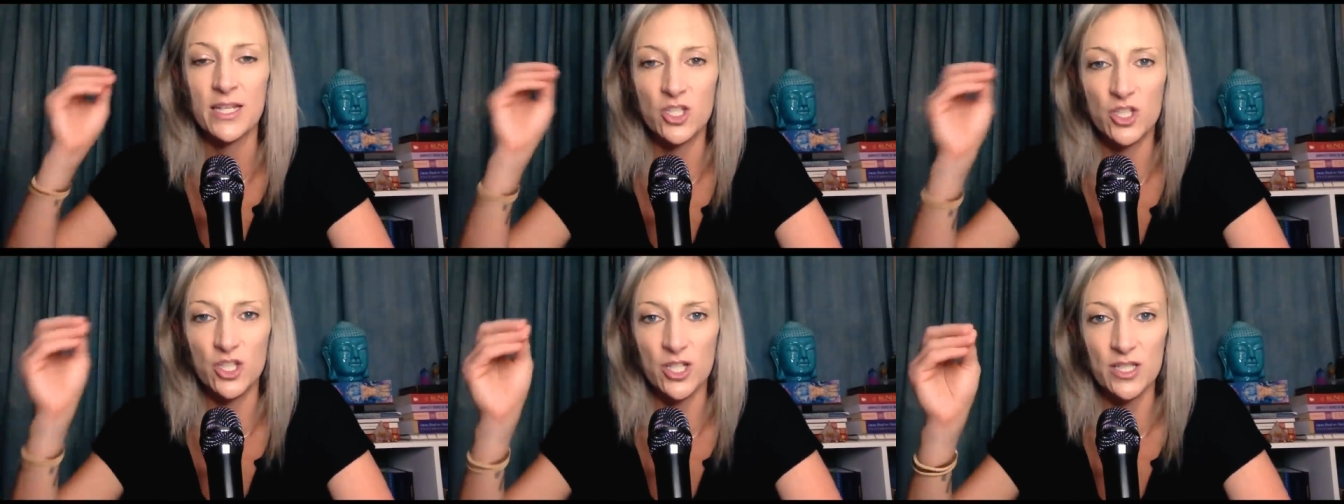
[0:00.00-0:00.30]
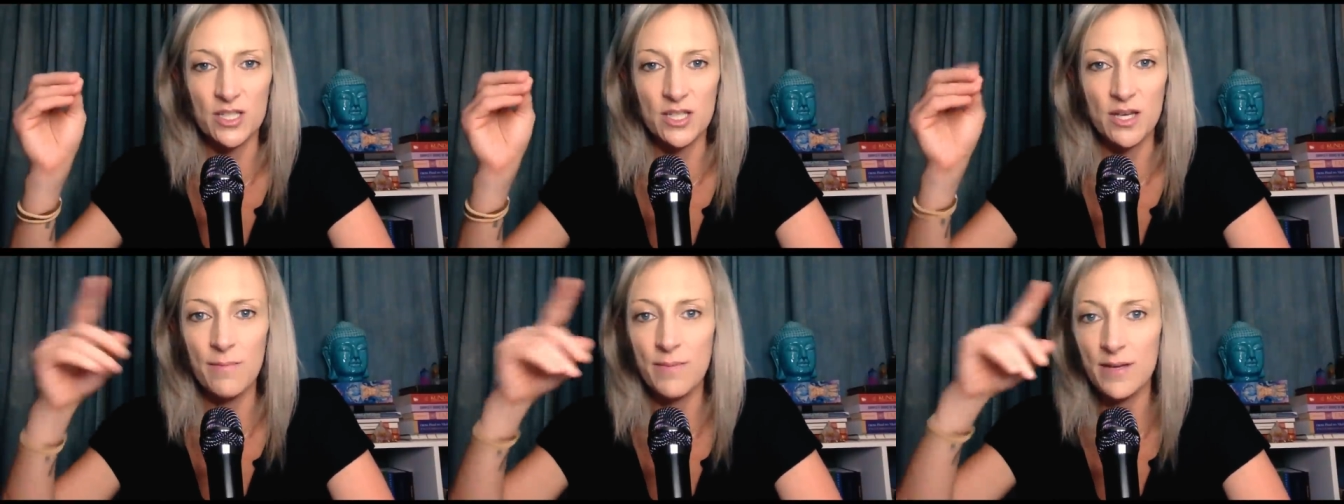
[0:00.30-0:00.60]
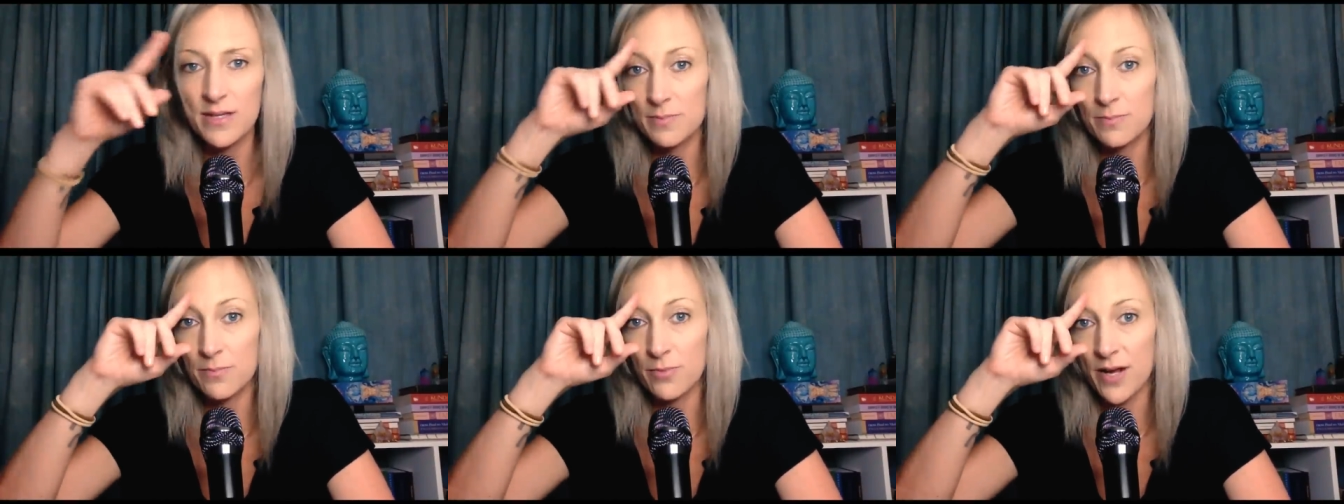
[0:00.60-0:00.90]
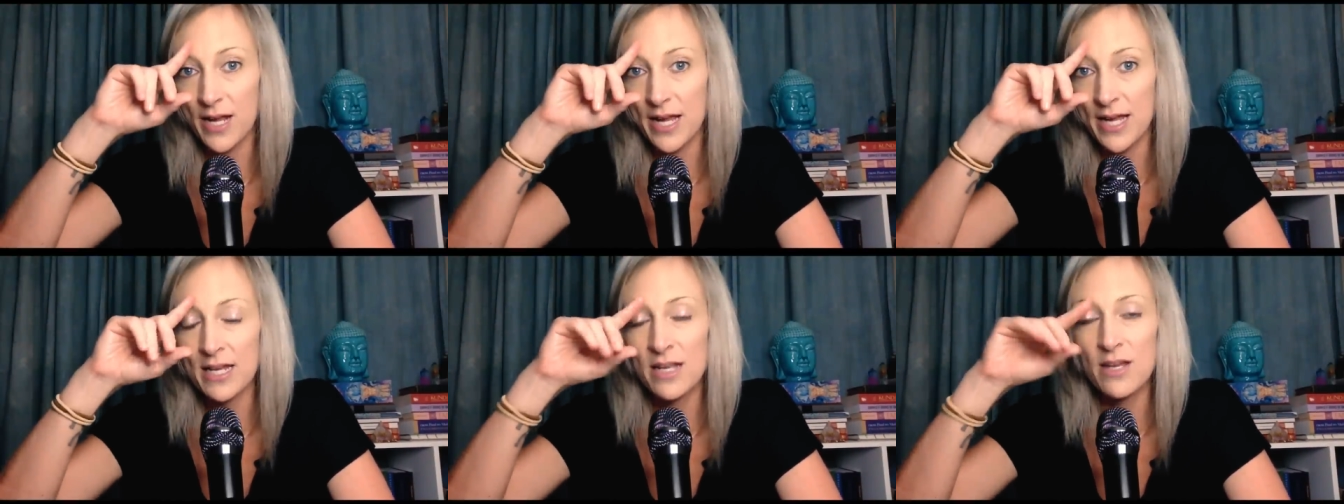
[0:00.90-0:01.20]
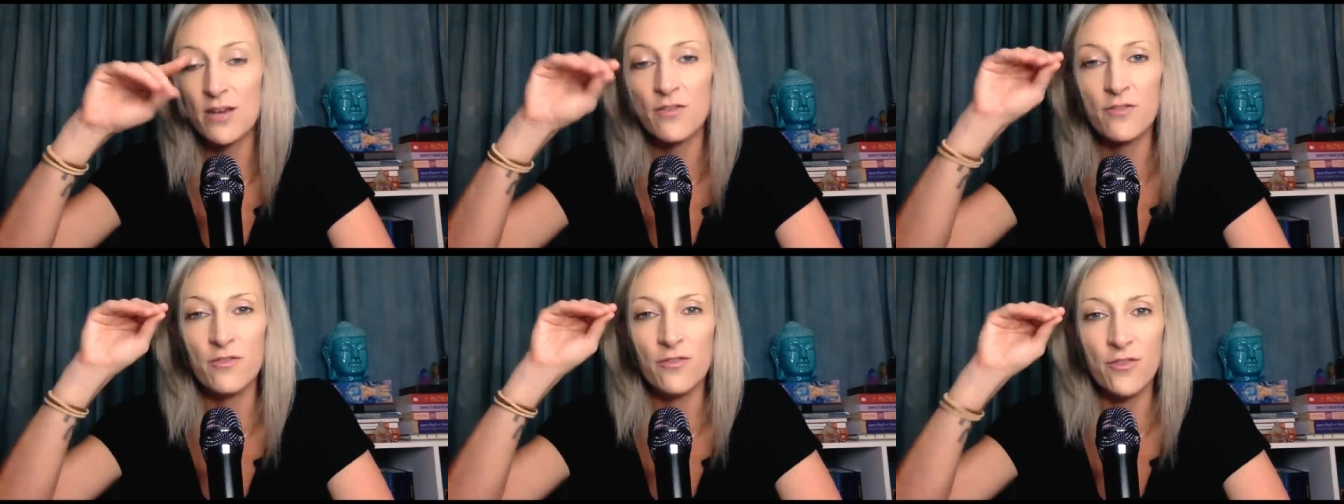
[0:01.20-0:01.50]
Chittam is
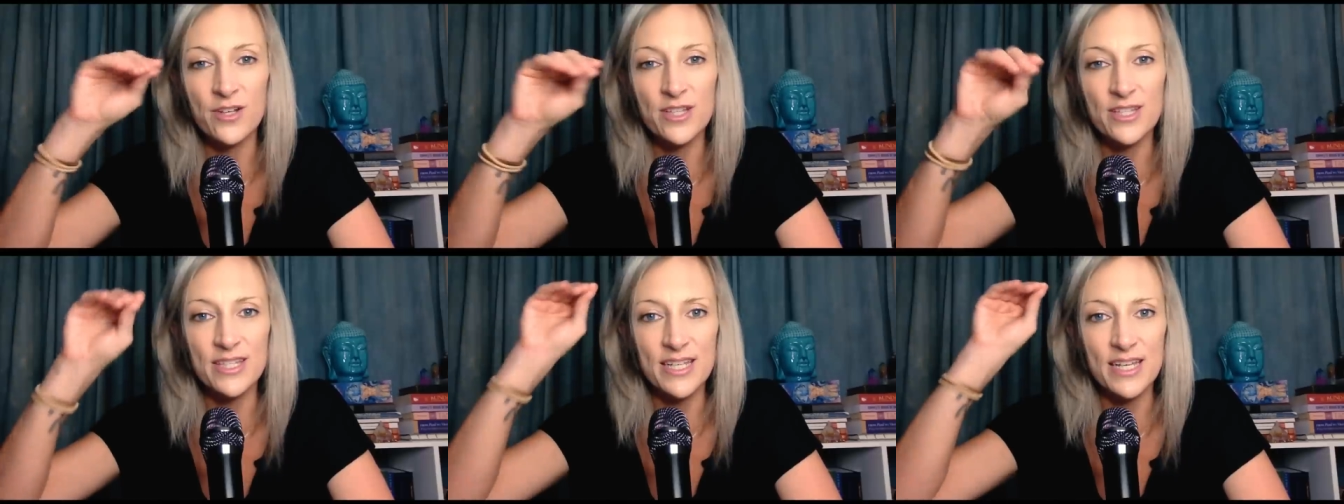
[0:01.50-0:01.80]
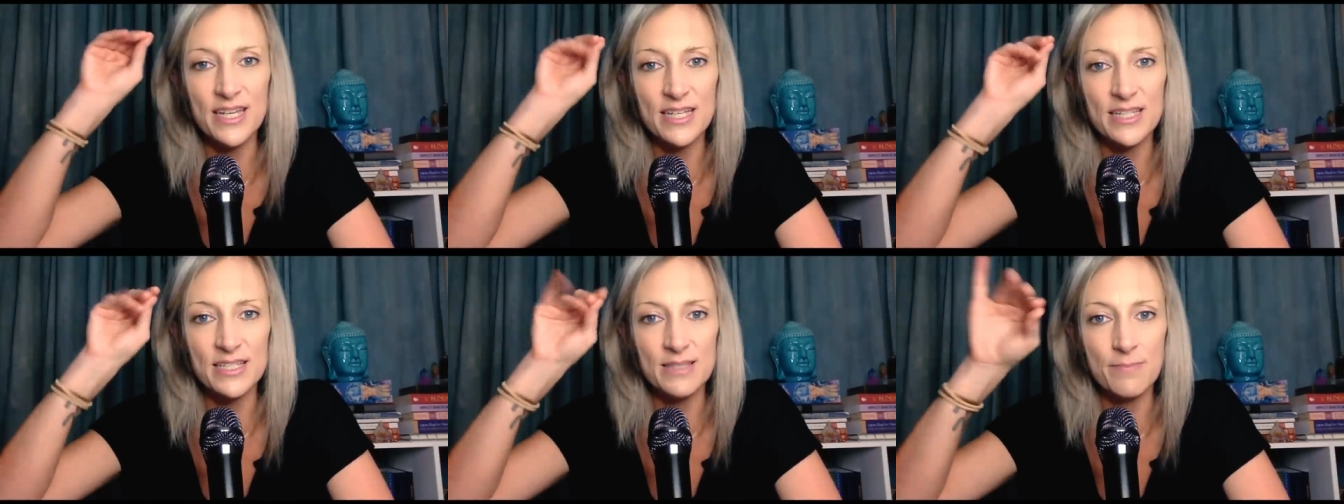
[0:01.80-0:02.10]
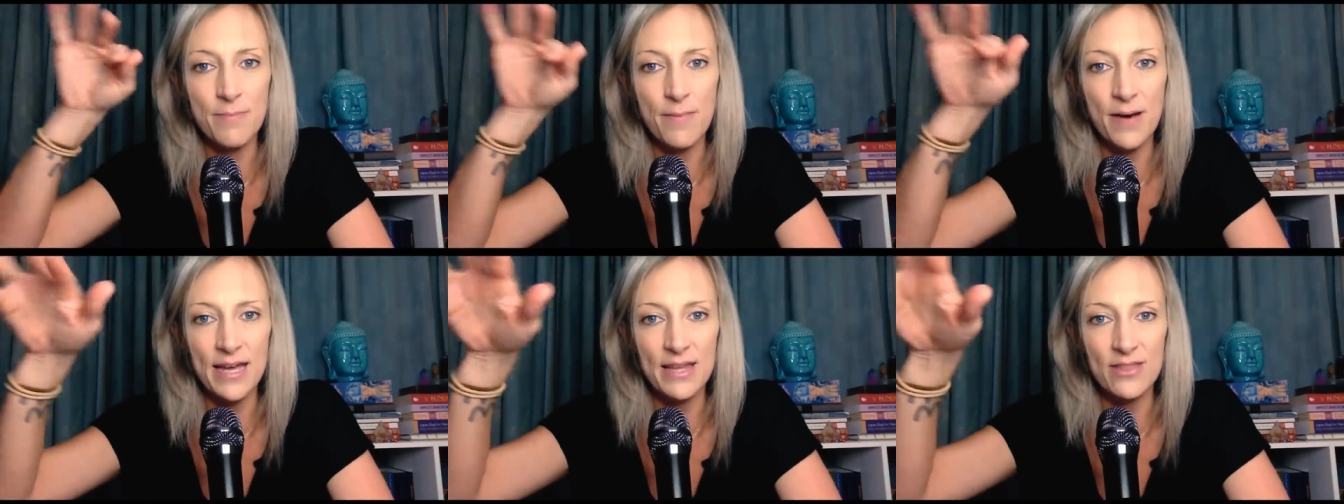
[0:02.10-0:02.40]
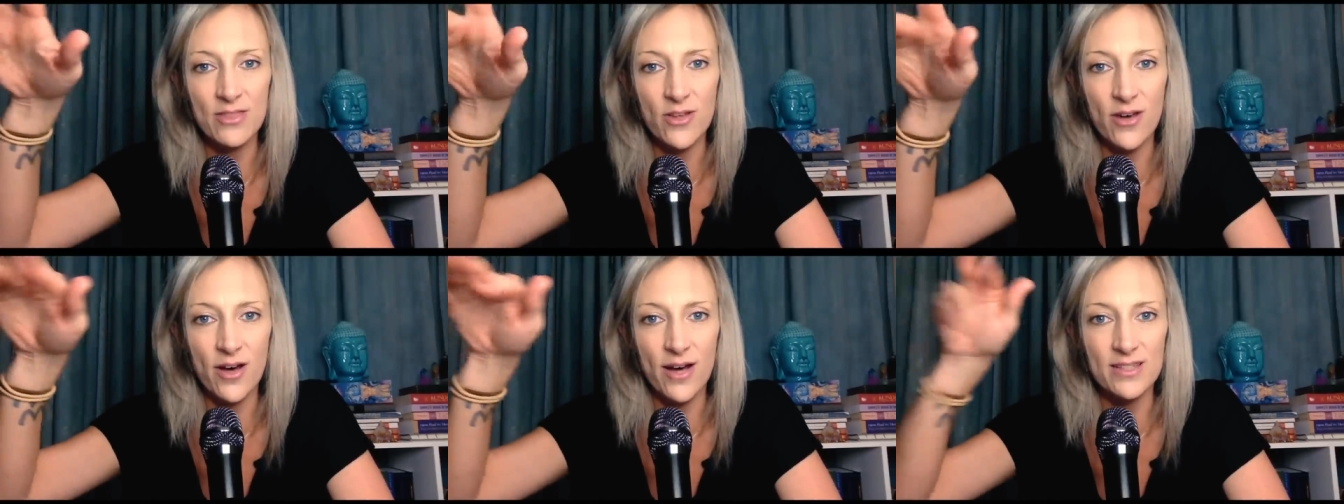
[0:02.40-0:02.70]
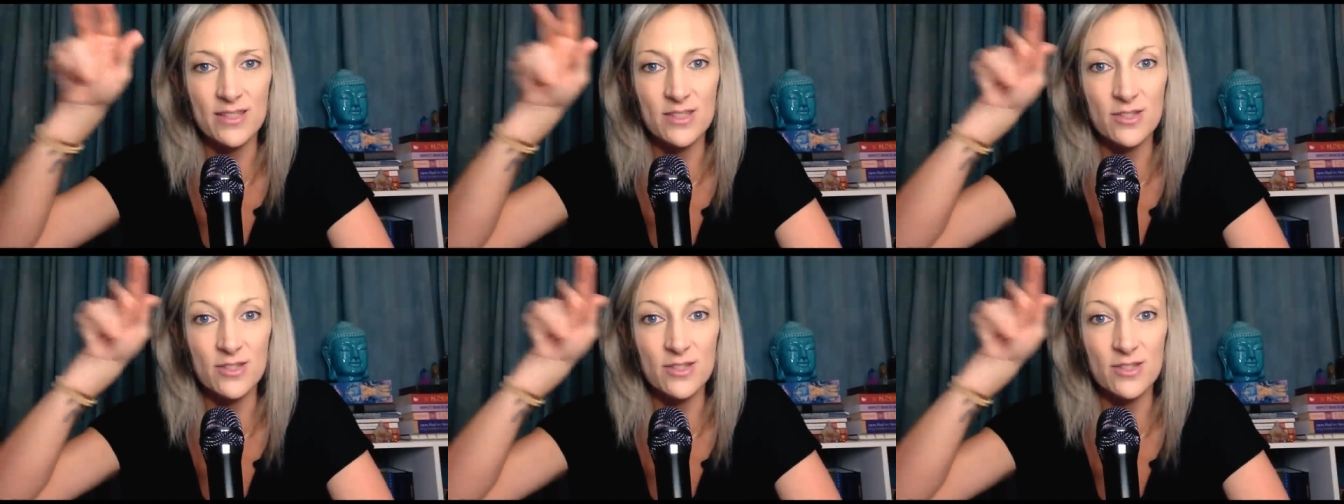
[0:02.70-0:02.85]
brain, vritti is mind thought.